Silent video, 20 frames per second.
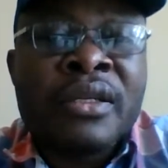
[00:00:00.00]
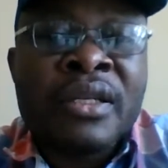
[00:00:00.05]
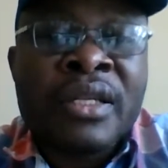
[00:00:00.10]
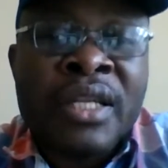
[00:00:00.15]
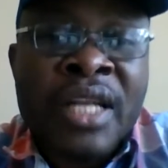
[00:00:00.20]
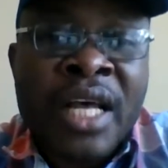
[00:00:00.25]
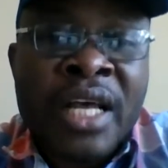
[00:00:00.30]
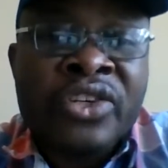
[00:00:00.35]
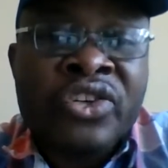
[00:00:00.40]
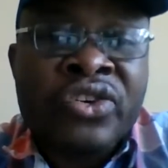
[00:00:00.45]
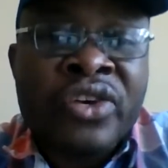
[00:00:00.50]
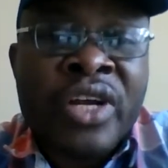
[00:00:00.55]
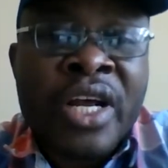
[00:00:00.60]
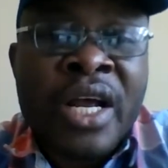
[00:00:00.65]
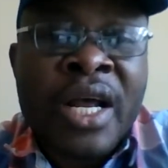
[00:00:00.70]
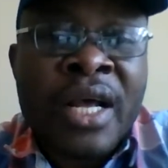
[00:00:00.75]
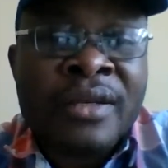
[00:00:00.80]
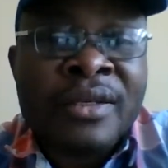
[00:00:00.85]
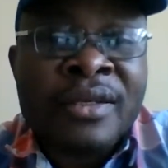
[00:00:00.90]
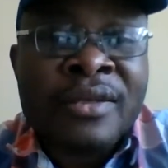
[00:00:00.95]
Nigeria
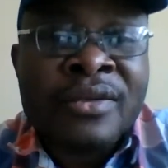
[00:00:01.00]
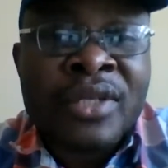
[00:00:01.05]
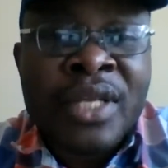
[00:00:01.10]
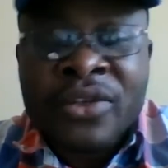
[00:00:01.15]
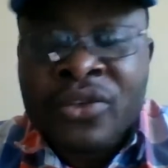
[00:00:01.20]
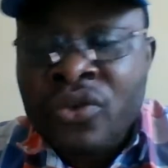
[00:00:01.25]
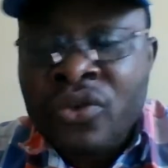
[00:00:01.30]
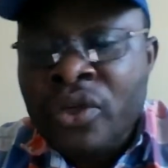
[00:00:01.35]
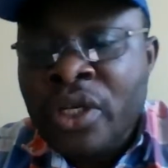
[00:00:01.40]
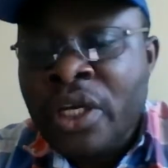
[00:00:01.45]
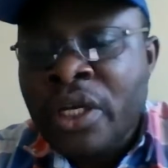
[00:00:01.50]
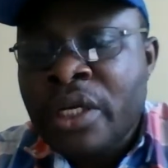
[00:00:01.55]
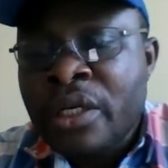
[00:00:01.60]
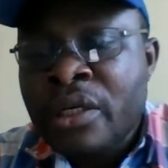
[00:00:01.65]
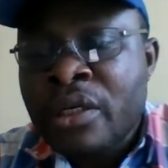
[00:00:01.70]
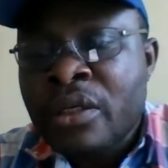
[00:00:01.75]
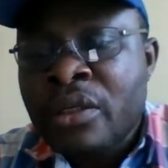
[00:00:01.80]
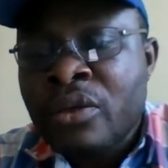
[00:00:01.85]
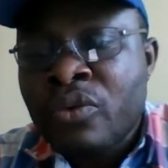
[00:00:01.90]
as it stands today,